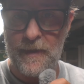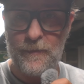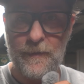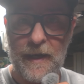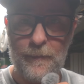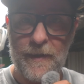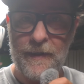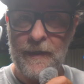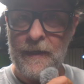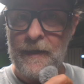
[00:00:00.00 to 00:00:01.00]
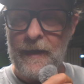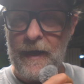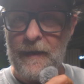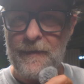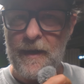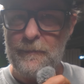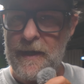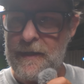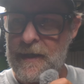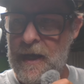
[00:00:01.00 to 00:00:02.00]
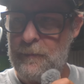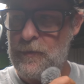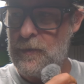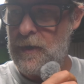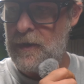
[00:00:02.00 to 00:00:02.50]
of mine called Amelie. And then I made a couple